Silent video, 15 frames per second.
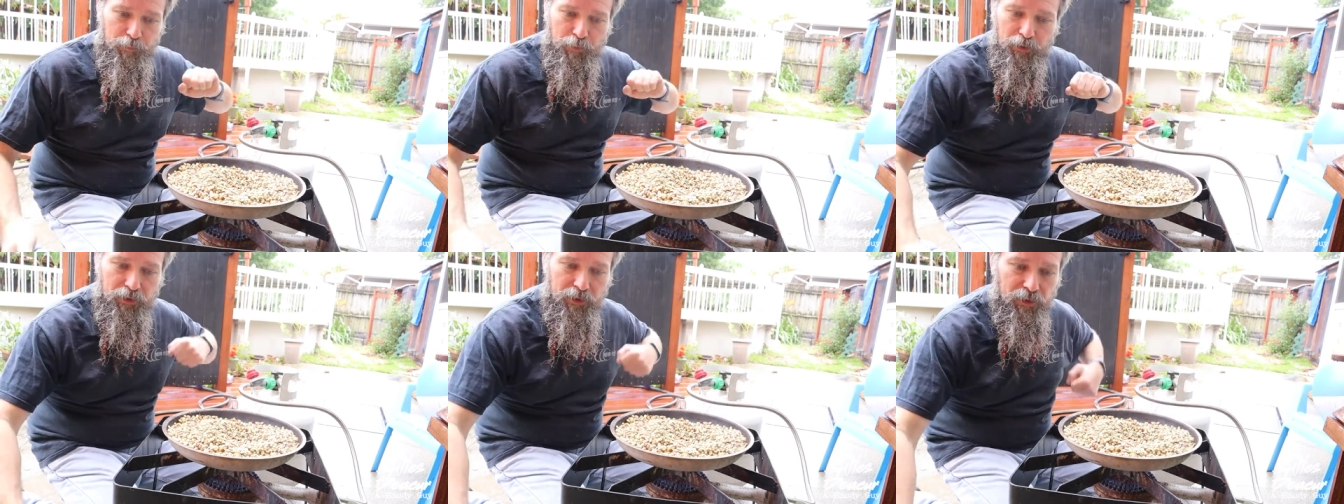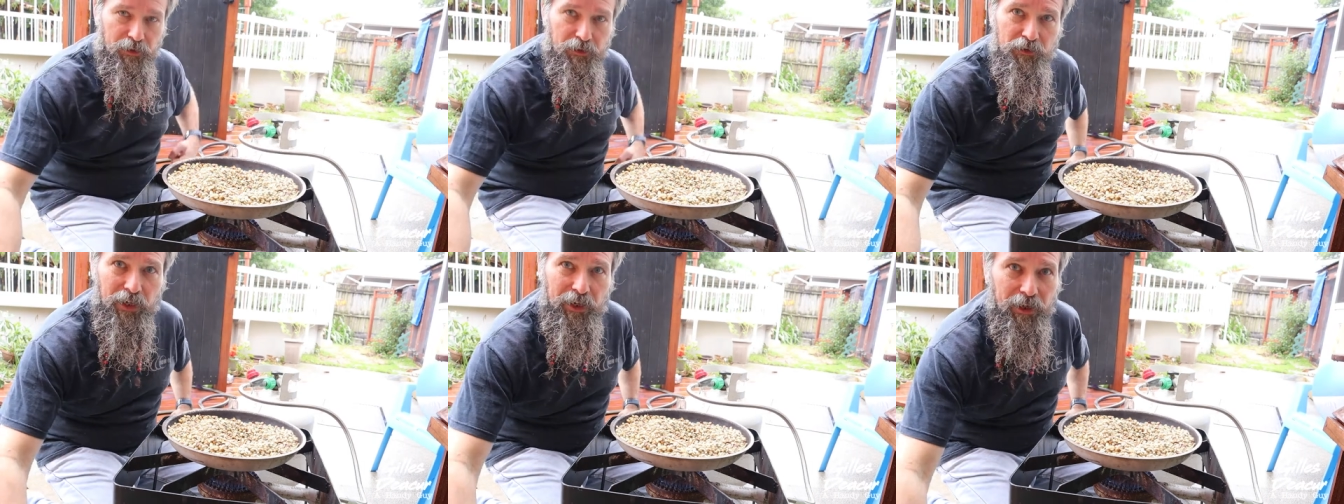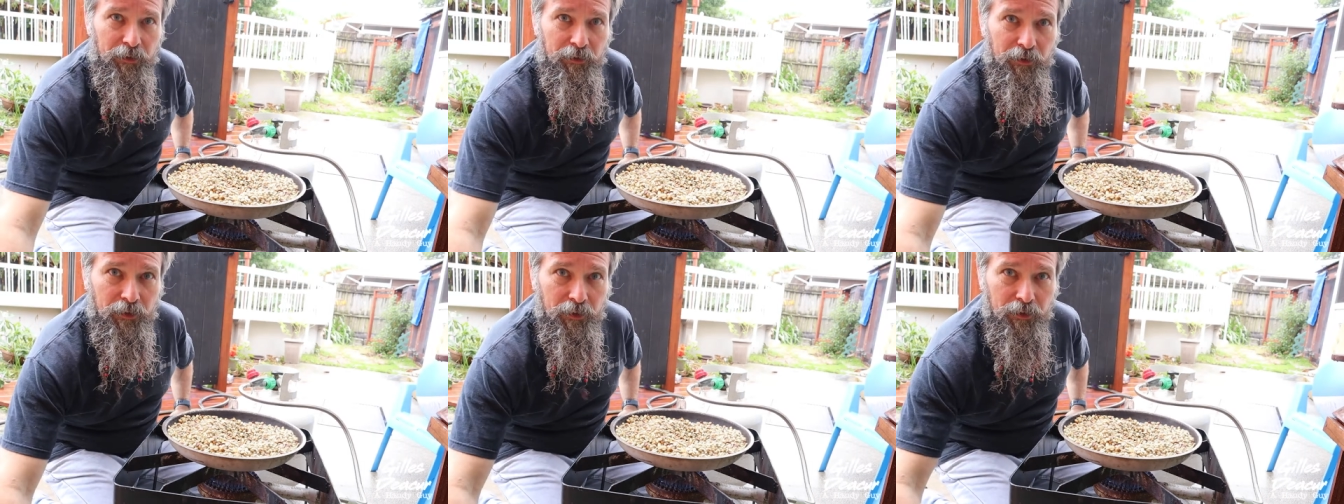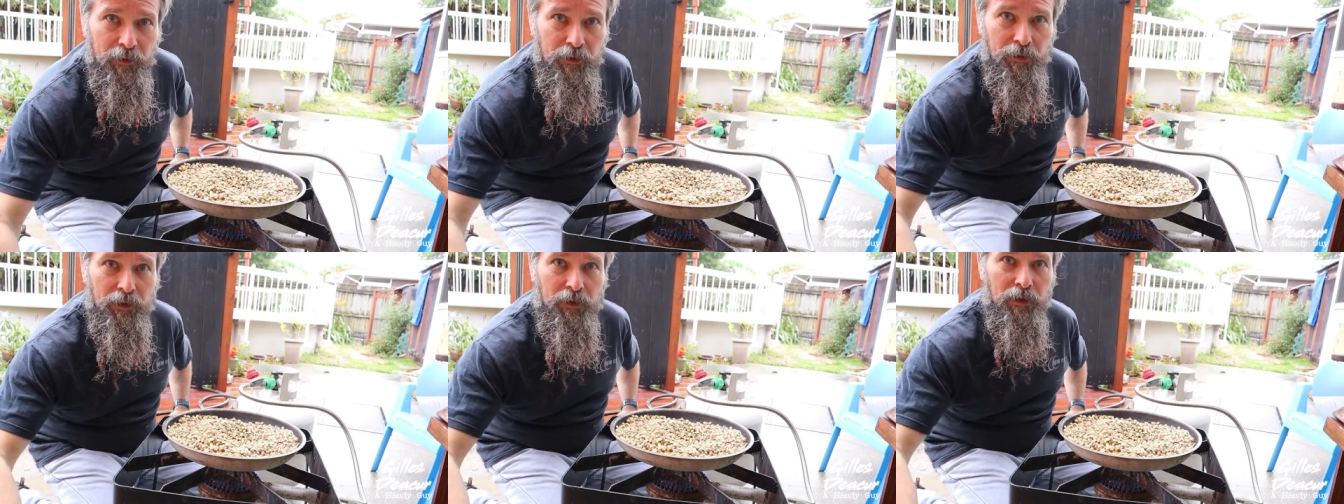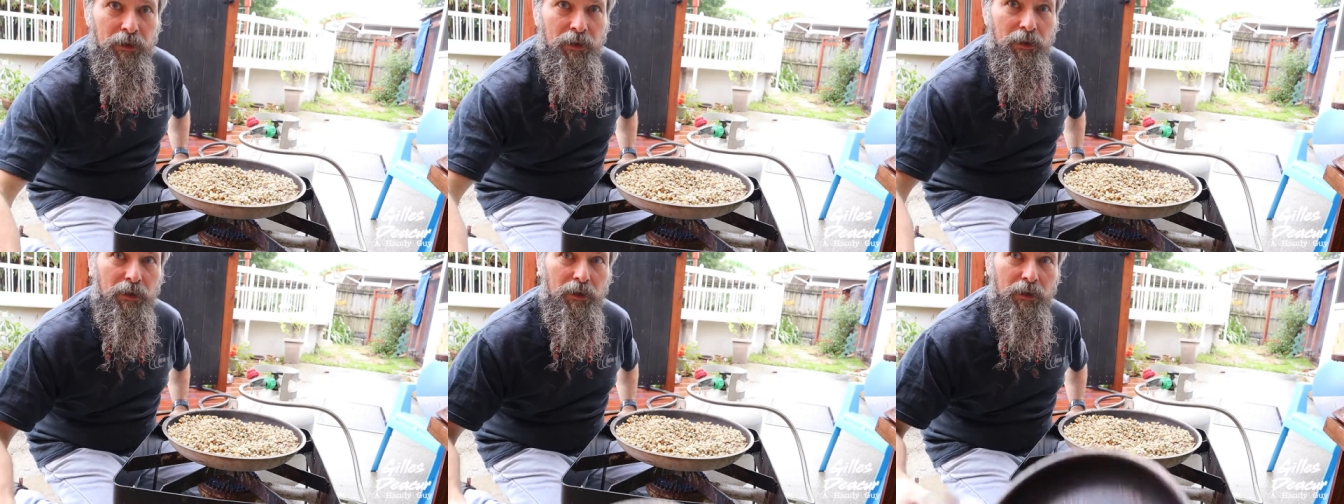to put the second
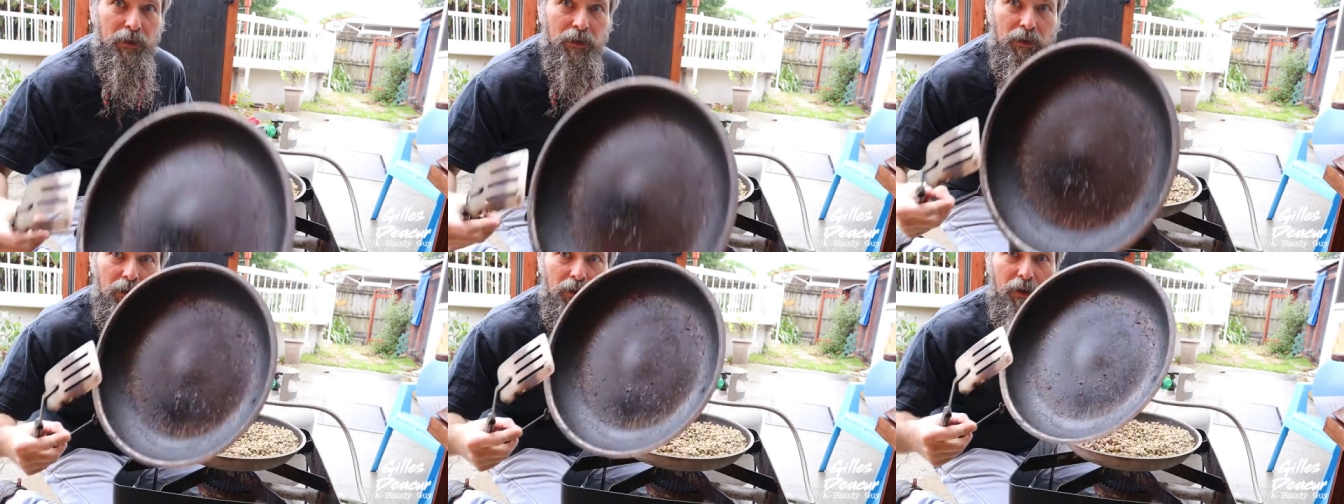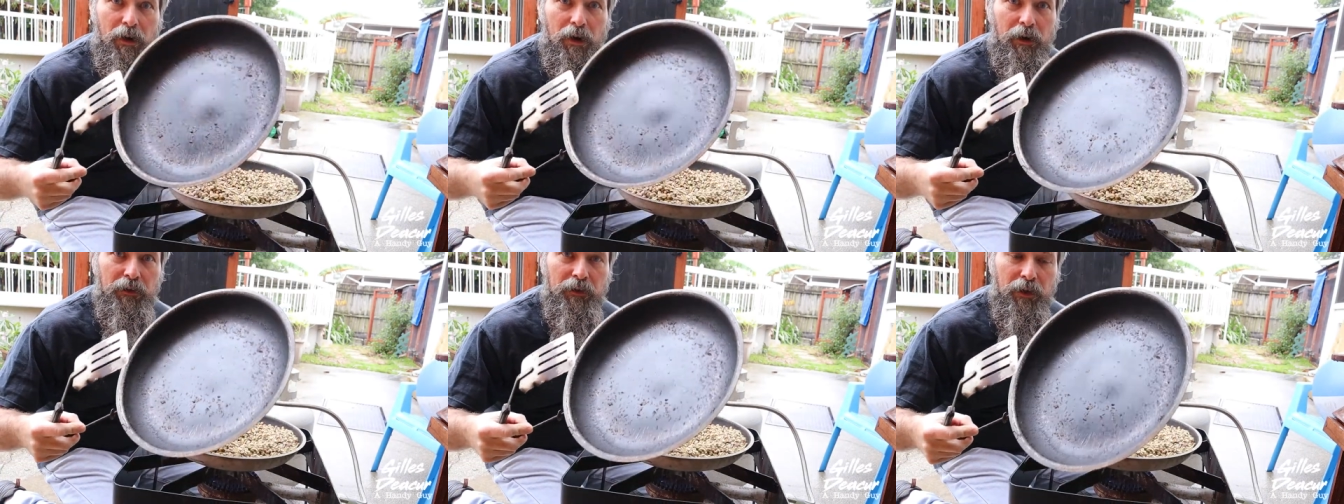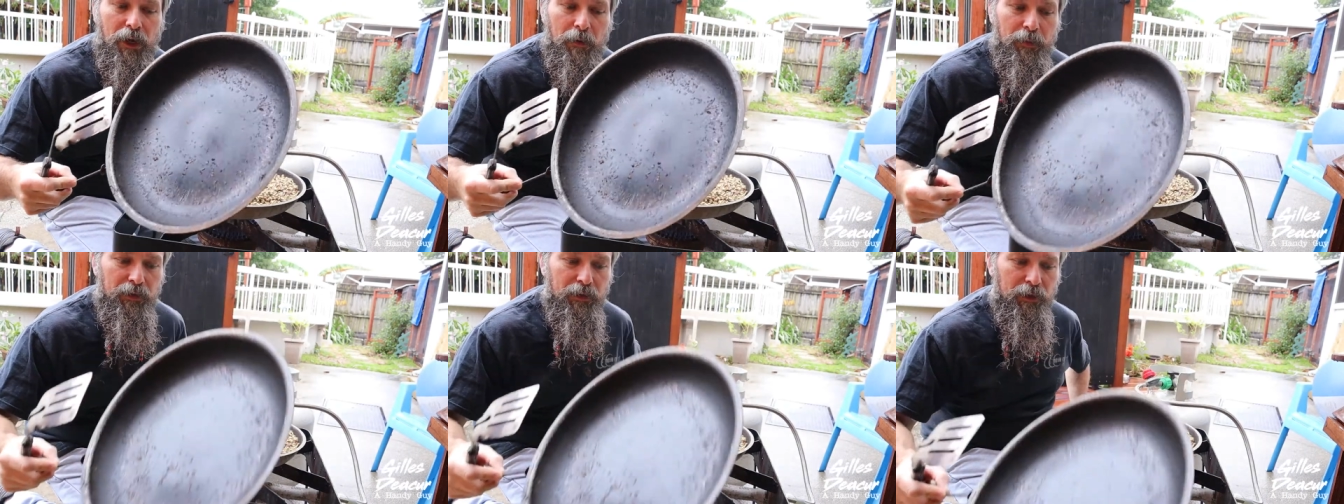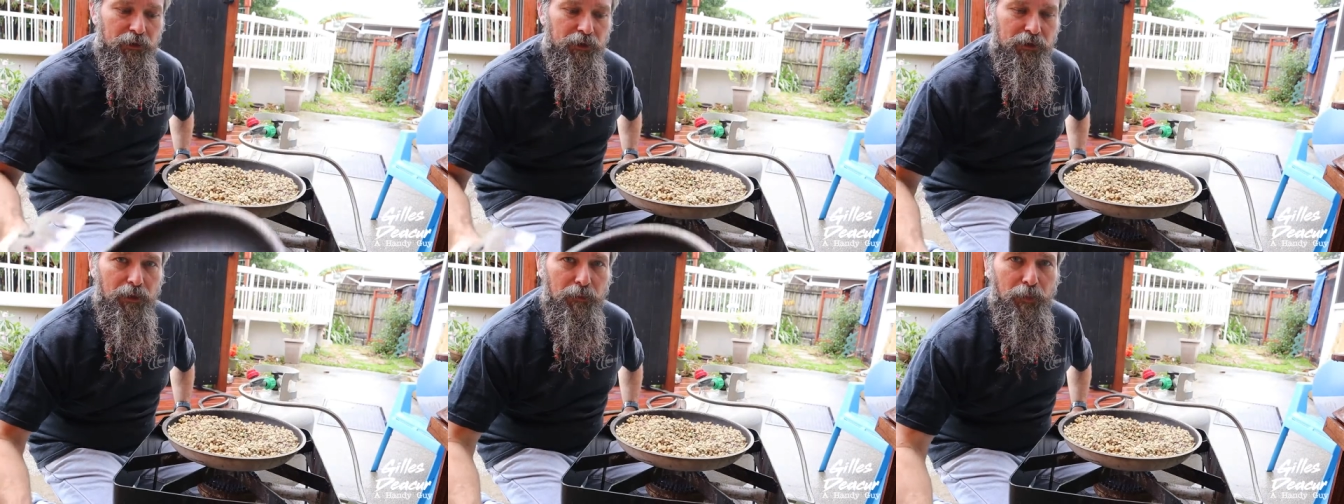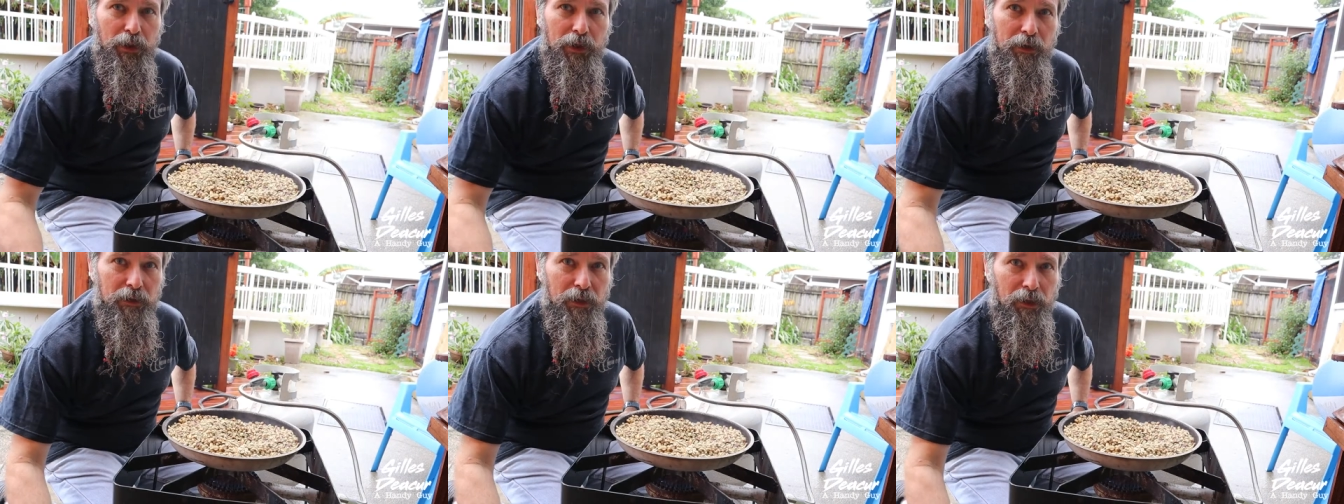on top of there just to put
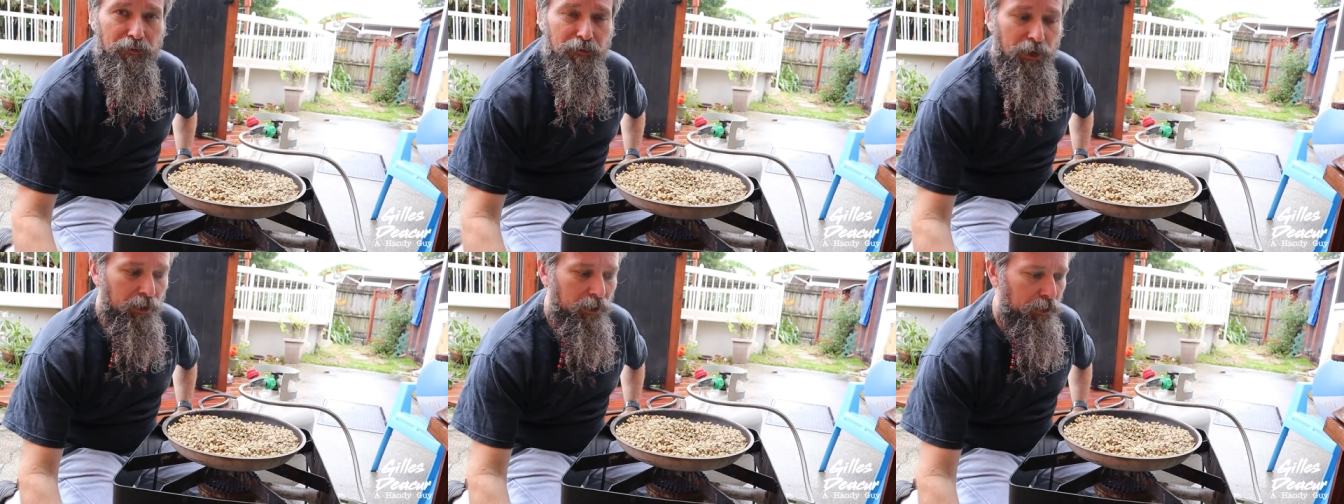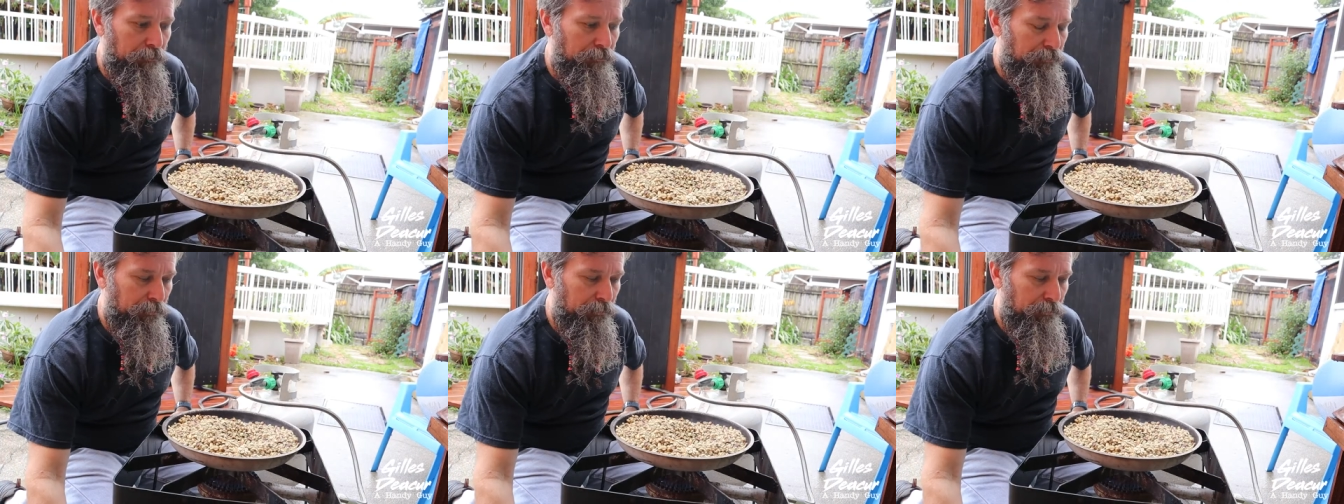out that fire.